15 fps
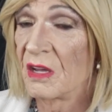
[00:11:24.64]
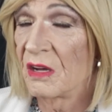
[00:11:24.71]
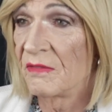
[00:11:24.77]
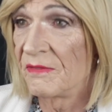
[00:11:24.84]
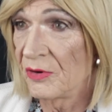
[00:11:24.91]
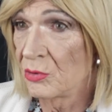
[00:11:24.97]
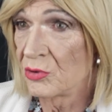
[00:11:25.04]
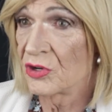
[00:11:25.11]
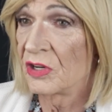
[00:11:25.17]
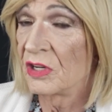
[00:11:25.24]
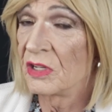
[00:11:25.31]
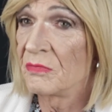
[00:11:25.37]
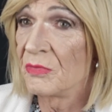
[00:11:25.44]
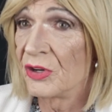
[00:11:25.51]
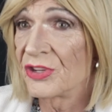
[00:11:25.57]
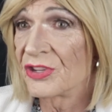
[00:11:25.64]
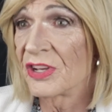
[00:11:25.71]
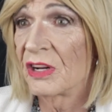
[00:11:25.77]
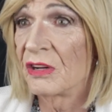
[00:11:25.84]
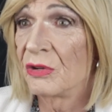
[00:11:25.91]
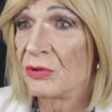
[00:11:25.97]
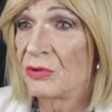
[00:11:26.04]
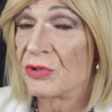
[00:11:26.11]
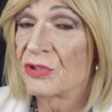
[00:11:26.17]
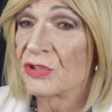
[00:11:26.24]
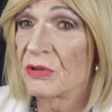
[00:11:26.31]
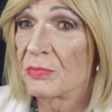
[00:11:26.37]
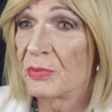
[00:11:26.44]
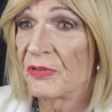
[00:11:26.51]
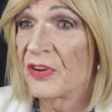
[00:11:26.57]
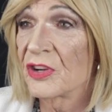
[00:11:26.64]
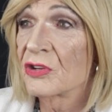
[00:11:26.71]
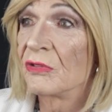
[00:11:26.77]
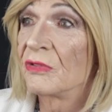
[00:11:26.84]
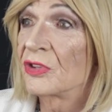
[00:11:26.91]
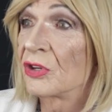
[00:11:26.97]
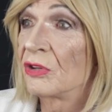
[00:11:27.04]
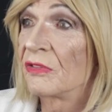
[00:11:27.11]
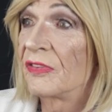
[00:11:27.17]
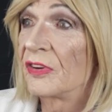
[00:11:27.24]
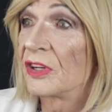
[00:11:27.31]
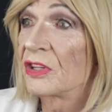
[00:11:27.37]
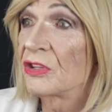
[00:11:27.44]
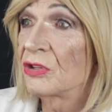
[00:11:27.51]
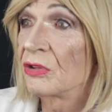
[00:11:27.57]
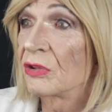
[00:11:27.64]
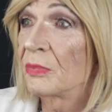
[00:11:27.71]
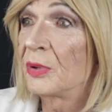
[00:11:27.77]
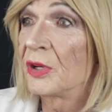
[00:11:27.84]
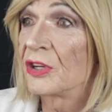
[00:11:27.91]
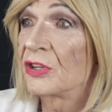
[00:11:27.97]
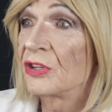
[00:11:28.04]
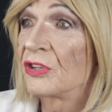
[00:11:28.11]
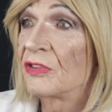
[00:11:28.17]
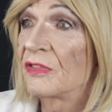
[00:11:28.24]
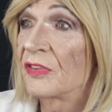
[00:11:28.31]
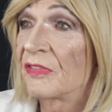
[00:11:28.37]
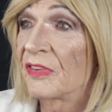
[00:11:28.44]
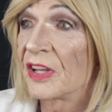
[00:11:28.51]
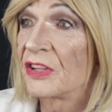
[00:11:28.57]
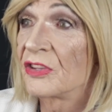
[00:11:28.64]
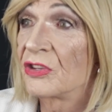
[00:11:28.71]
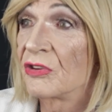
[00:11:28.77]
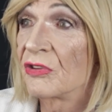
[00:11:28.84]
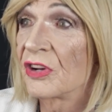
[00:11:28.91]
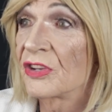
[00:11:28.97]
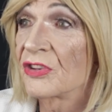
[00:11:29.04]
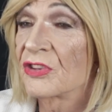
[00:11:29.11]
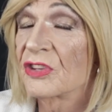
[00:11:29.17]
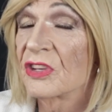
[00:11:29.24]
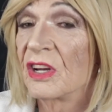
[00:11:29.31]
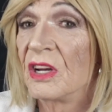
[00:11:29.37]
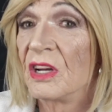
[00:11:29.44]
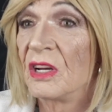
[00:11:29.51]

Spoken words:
Unfortunately, my son, who's a professional photographer, took the pictures for the fancy dress,